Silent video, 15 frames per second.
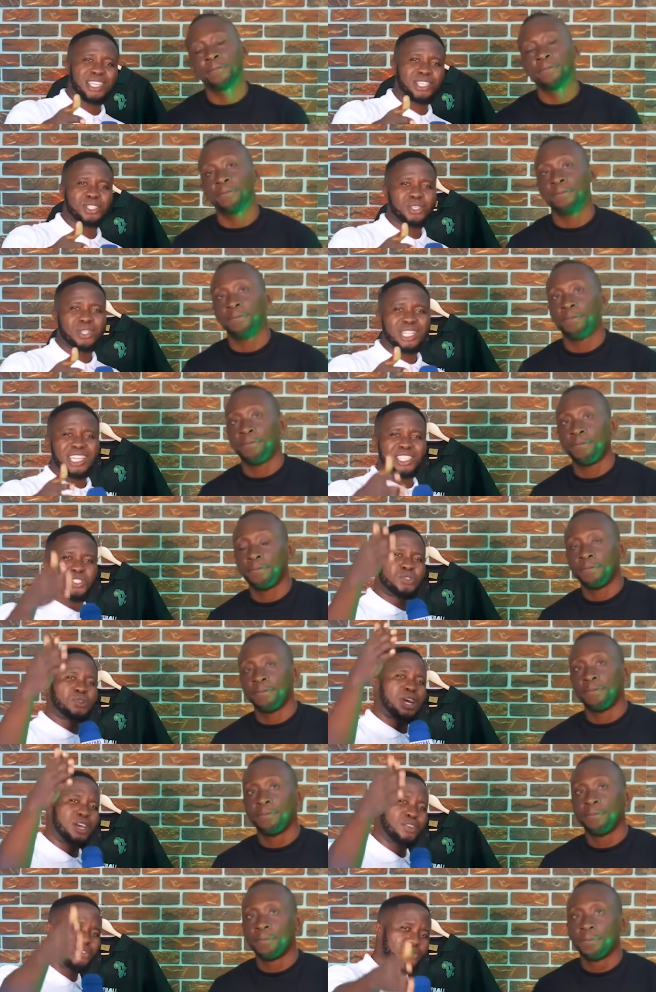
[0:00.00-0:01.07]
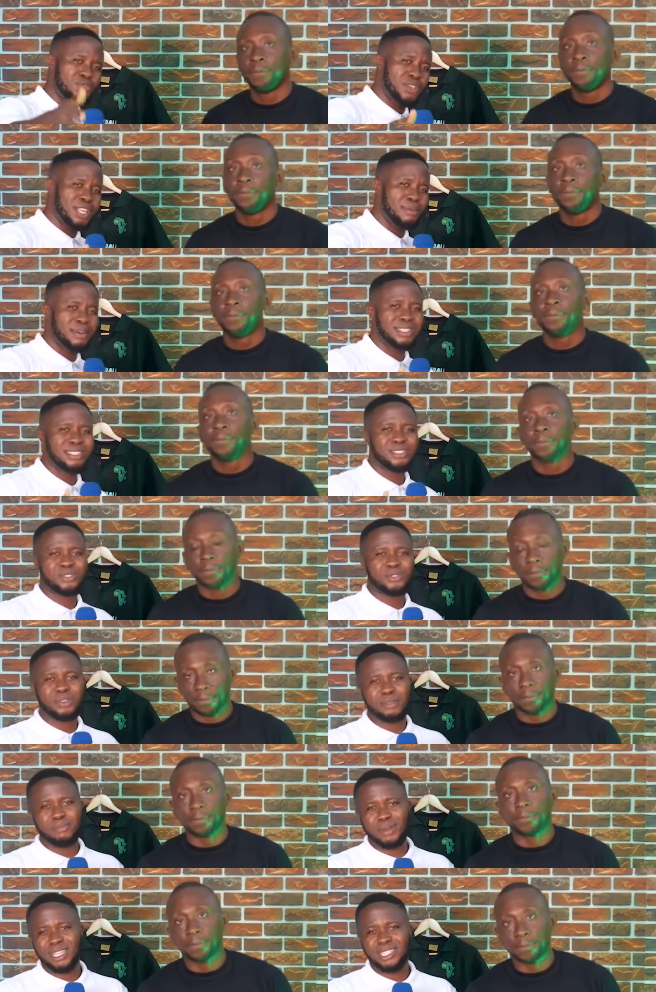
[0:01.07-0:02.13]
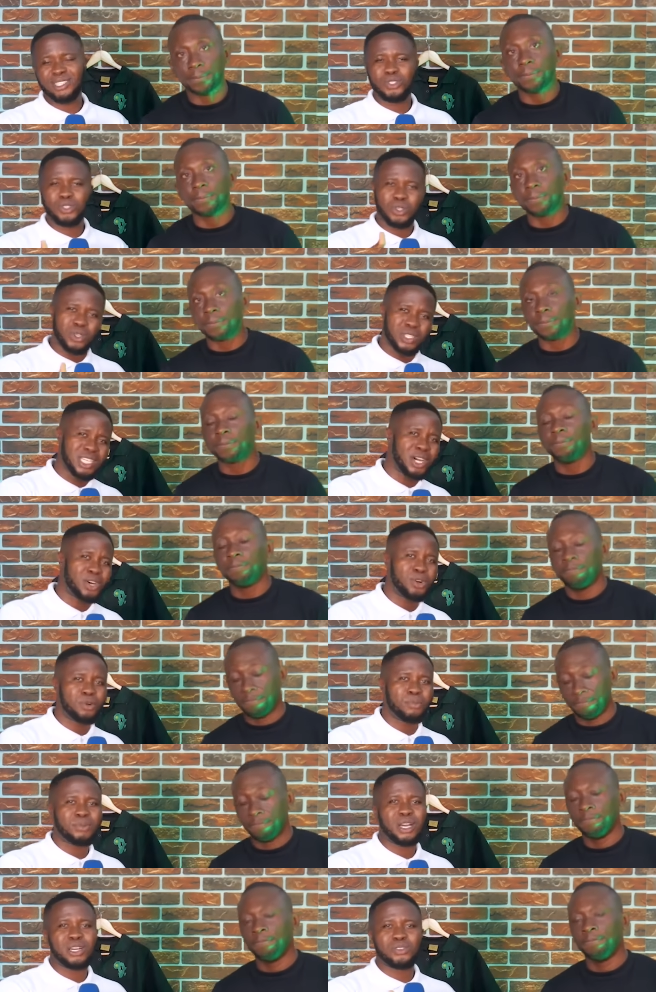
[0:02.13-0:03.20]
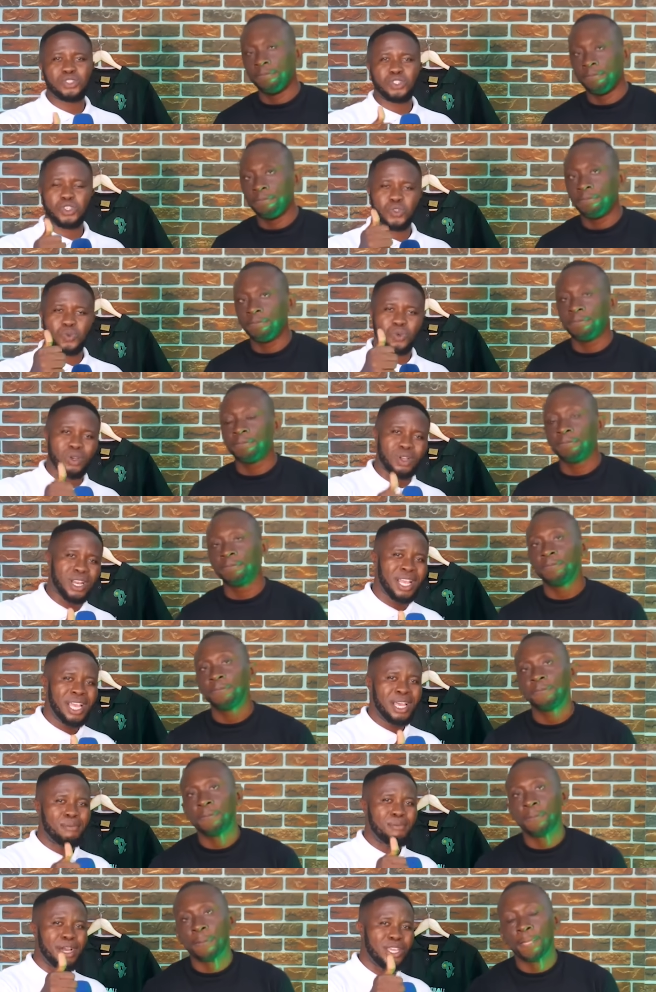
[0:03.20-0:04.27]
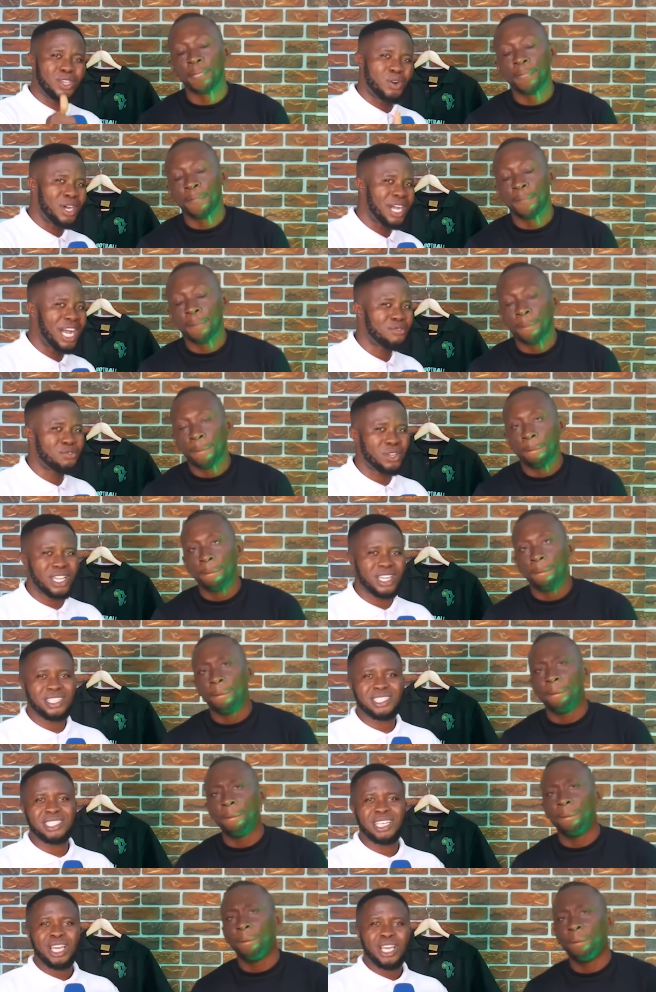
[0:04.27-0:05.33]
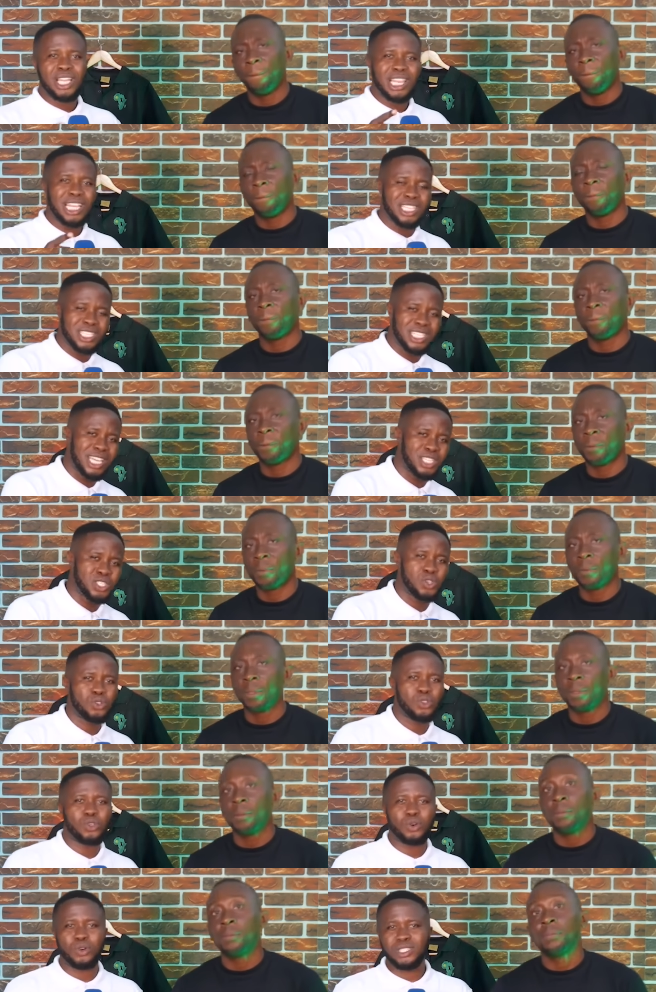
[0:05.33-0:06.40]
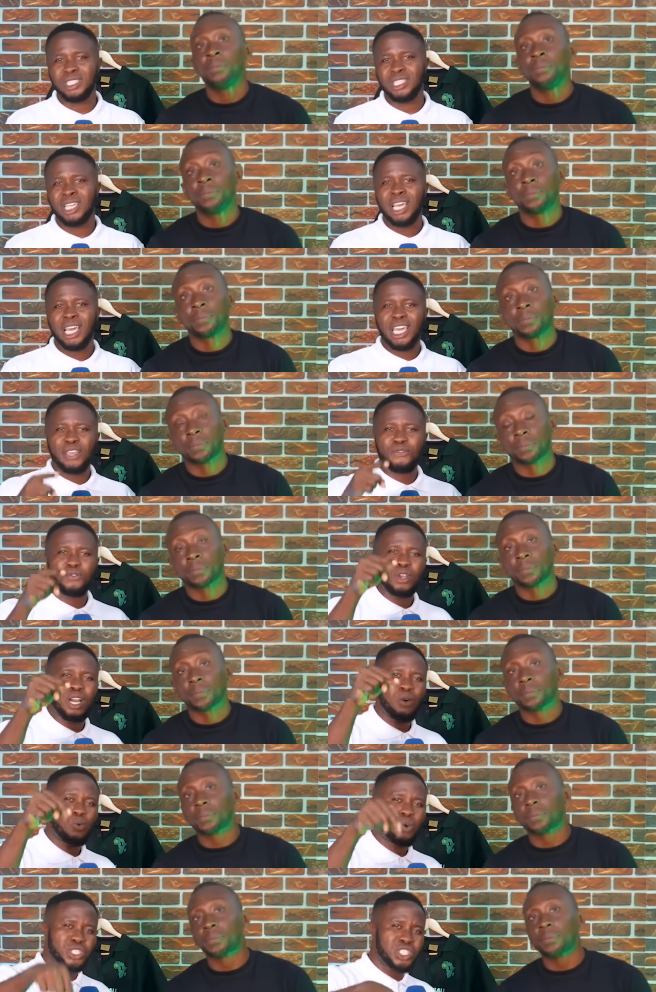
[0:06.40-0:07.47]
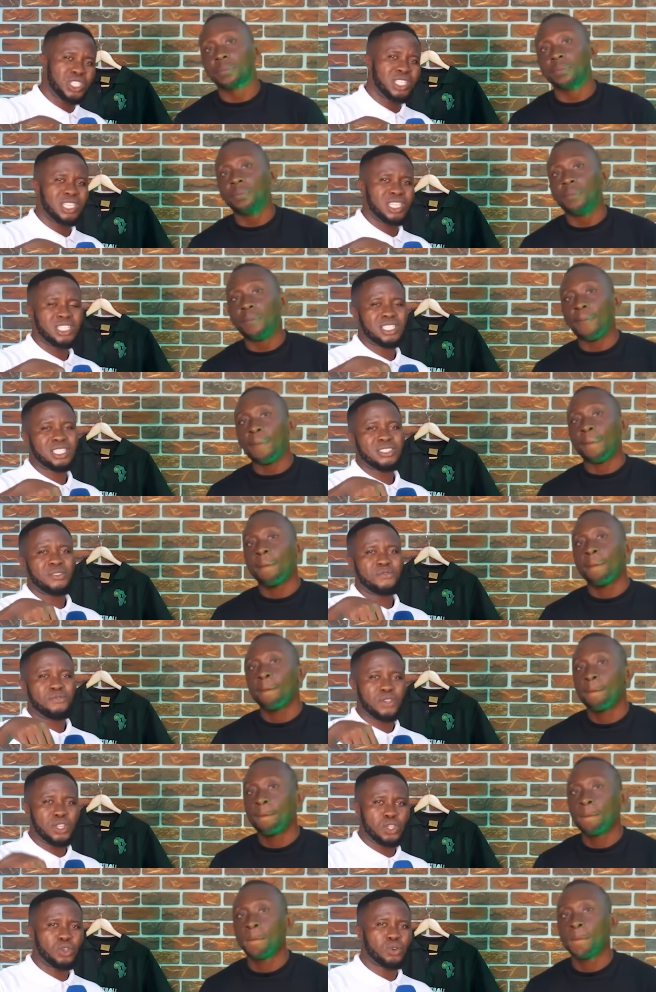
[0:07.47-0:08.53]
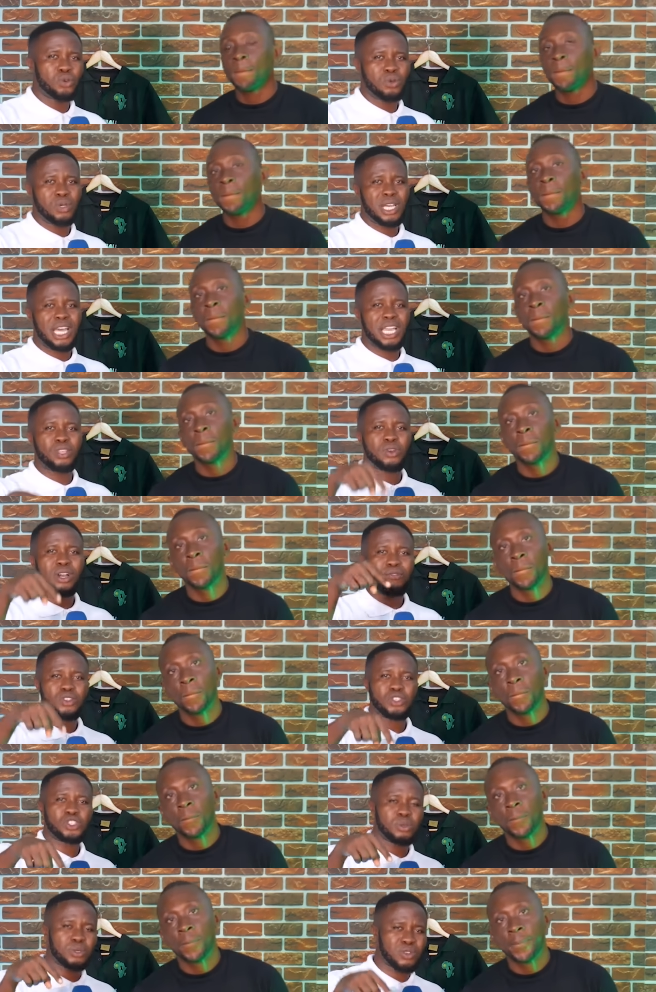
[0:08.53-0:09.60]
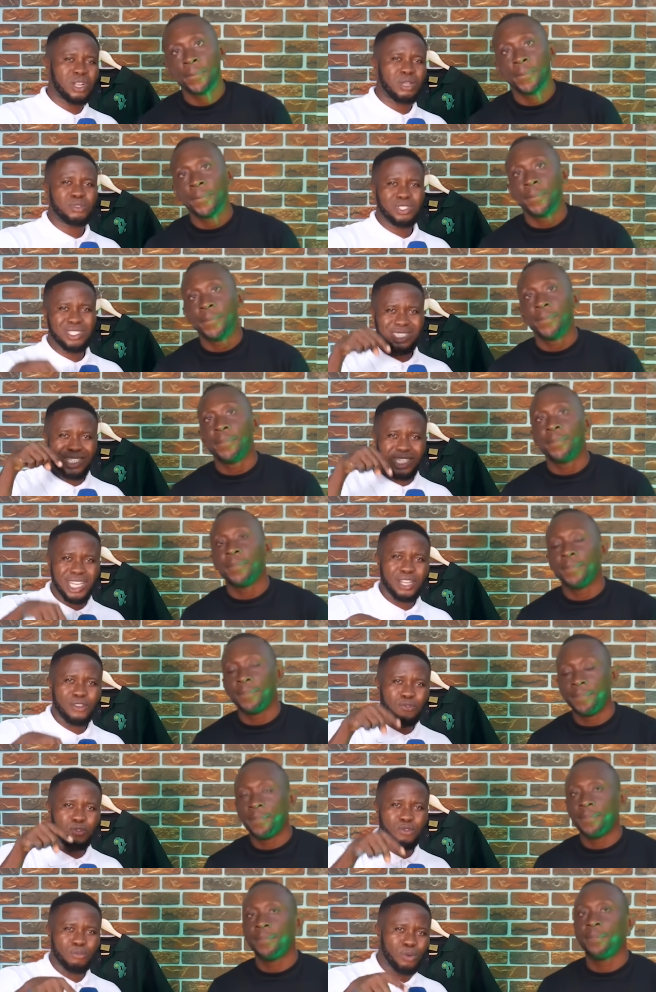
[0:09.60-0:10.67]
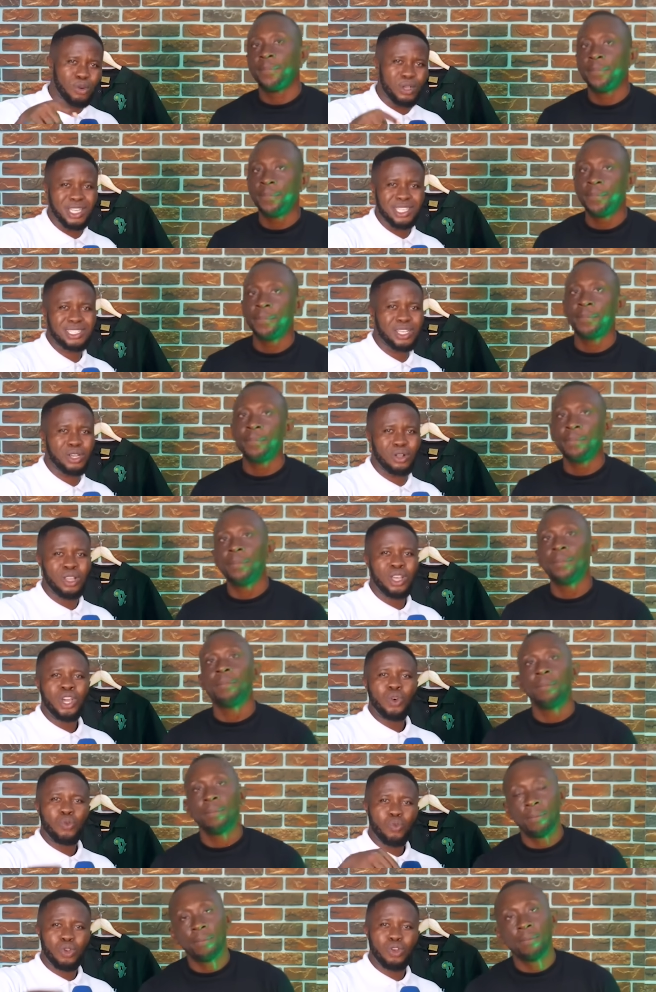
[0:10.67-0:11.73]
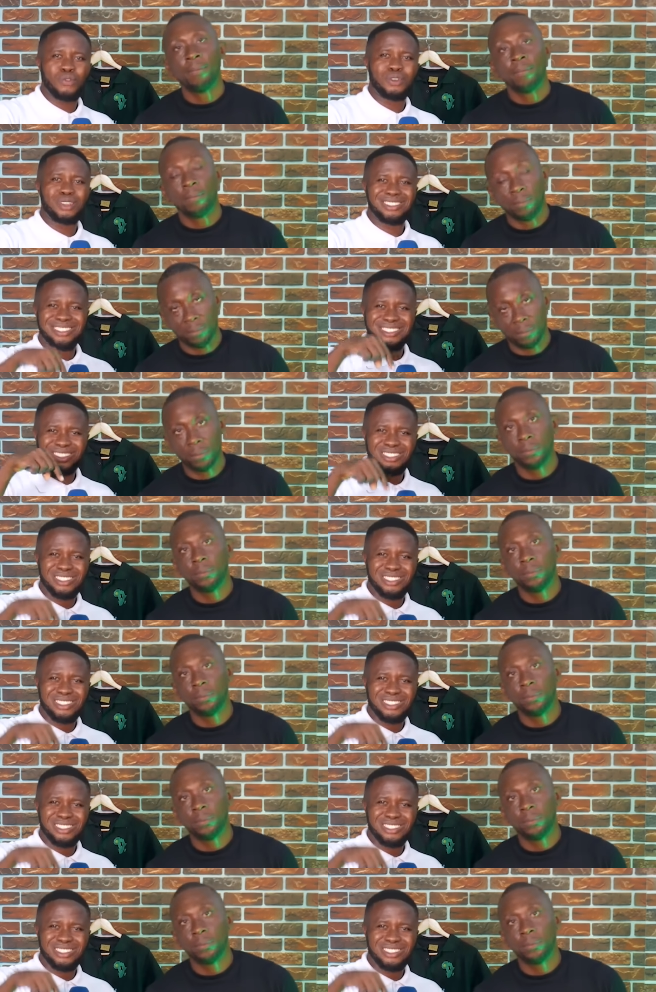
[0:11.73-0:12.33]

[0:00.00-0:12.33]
Speaker 1: section. Let's know how you feel about this great match, the Toyota Cup that was just won by Young Africans. Let's get your thoughts. If you are watching this video and you have not subscribed to this channel, Football Intel, one of the